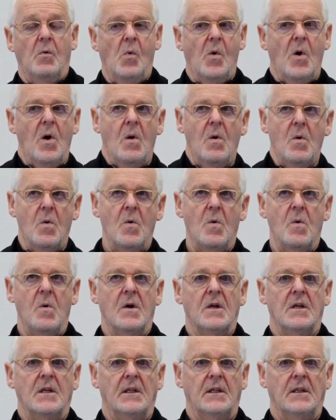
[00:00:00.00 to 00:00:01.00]
whoa,
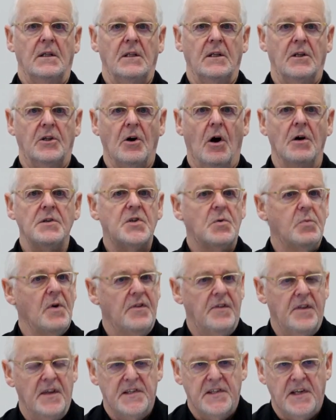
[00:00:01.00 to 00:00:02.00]
God's
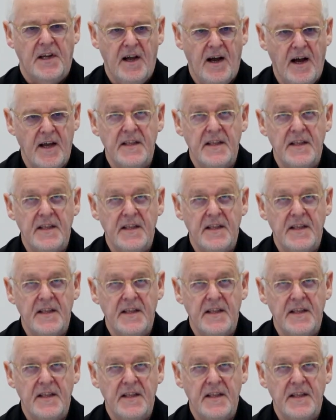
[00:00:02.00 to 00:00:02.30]
with this guy.